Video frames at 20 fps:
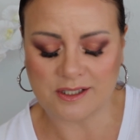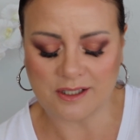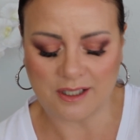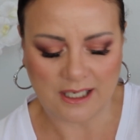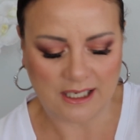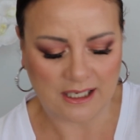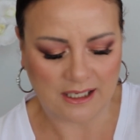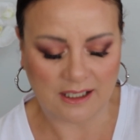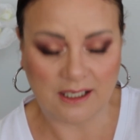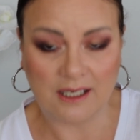
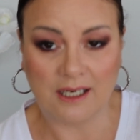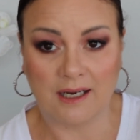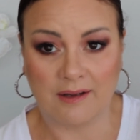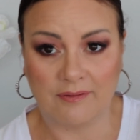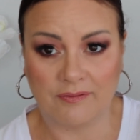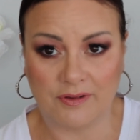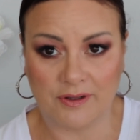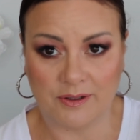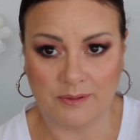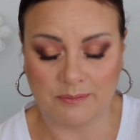I
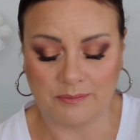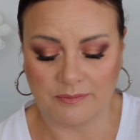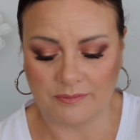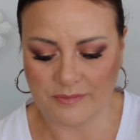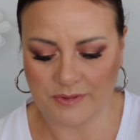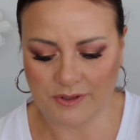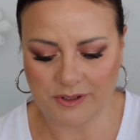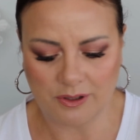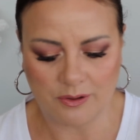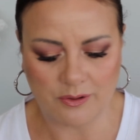love them.
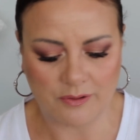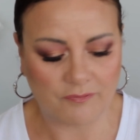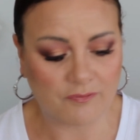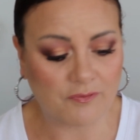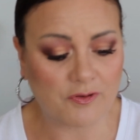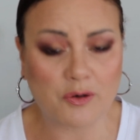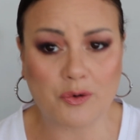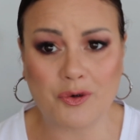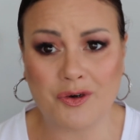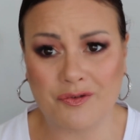So
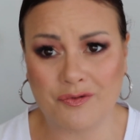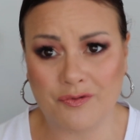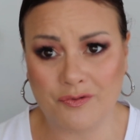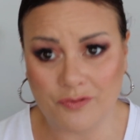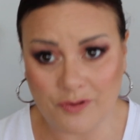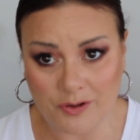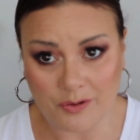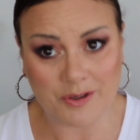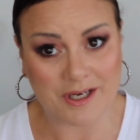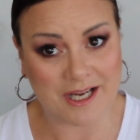very,
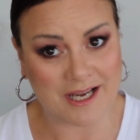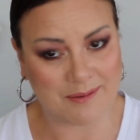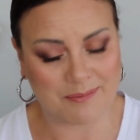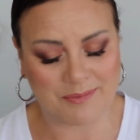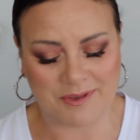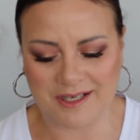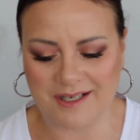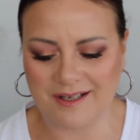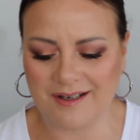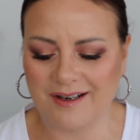very
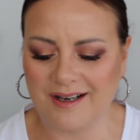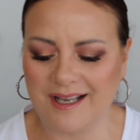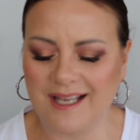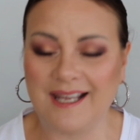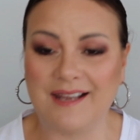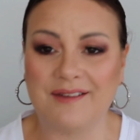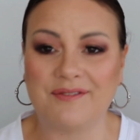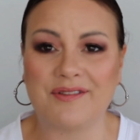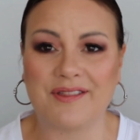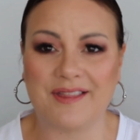happy I
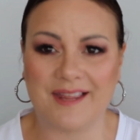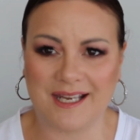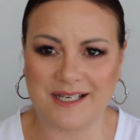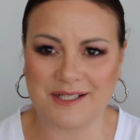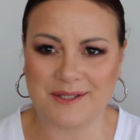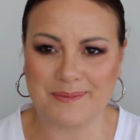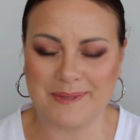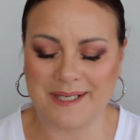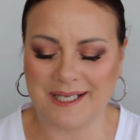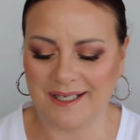have
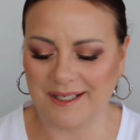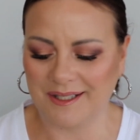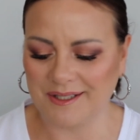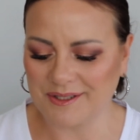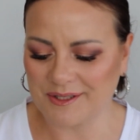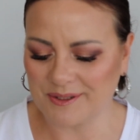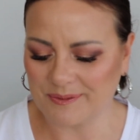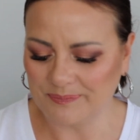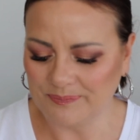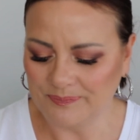that palette.